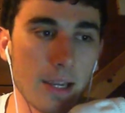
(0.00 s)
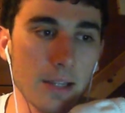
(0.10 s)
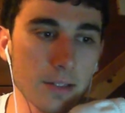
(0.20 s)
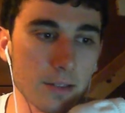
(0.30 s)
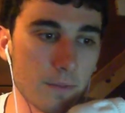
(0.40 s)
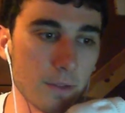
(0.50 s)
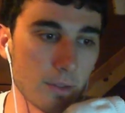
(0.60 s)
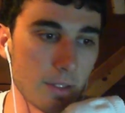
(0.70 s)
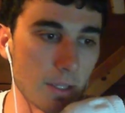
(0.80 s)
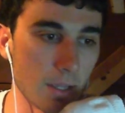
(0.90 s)
It doesn't feel
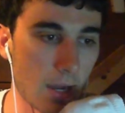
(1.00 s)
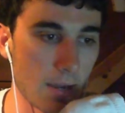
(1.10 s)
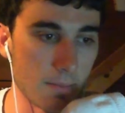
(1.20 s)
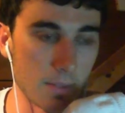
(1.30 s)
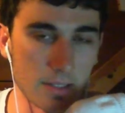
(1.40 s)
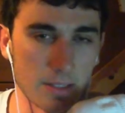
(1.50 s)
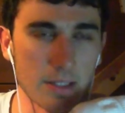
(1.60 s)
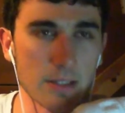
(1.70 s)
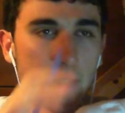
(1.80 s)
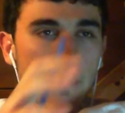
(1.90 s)
like
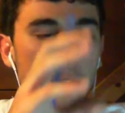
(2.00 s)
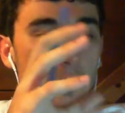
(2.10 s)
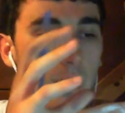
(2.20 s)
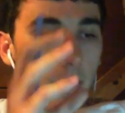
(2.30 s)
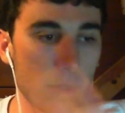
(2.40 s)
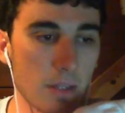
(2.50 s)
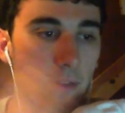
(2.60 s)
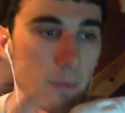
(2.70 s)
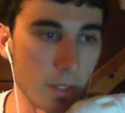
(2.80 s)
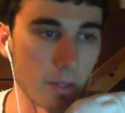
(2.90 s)
it feels like
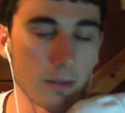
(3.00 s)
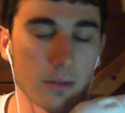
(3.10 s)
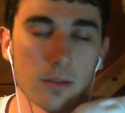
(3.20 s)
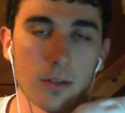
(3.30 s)
PvP.